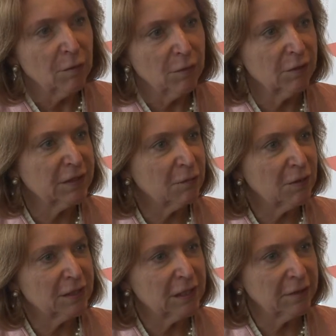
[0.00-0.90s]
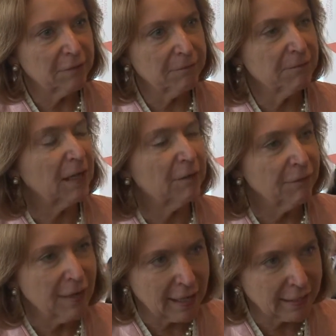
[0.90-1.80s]
We also want to fly the
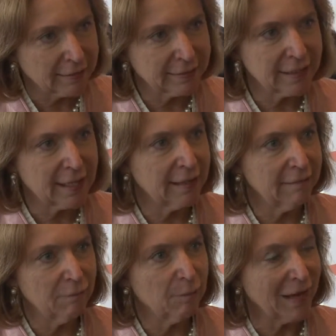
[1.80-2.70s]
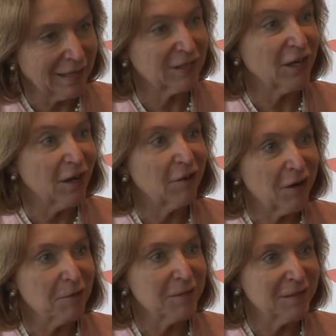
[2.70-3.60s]
flag to say banks are
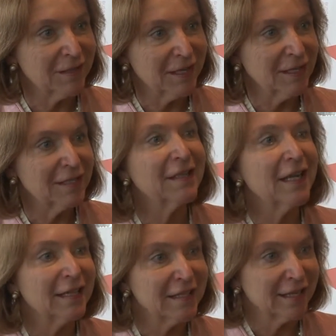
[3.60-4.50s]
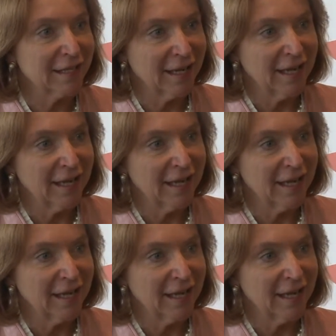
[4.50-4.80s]
open to lending.